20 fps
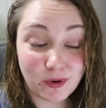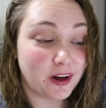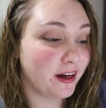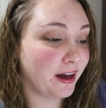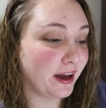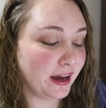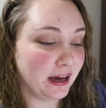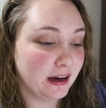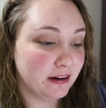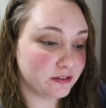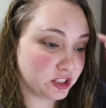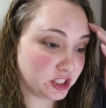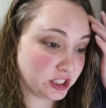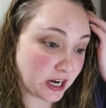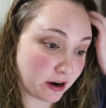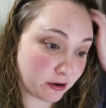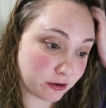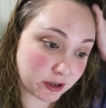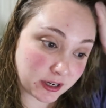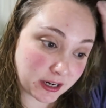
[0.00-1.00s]
well I have
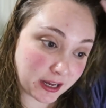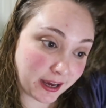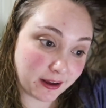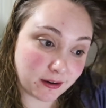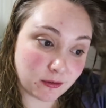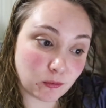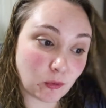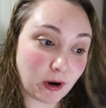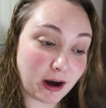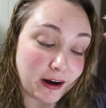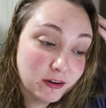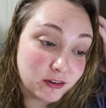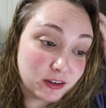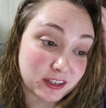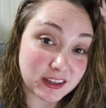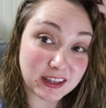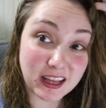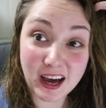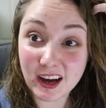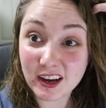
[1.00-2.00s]
showered and wow
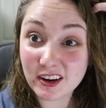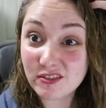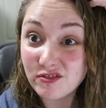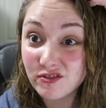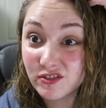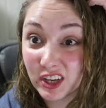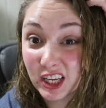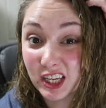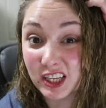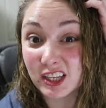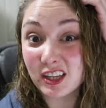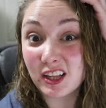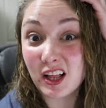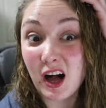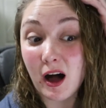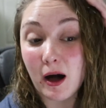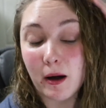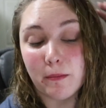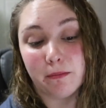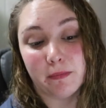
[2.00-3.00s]
did that feel
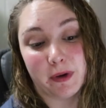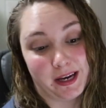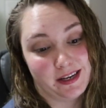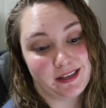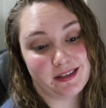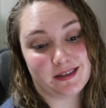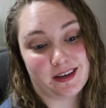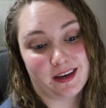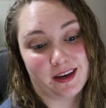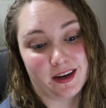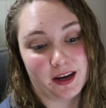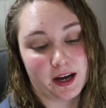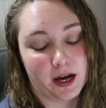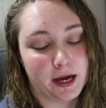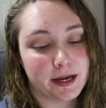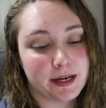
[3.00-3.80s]
amazing.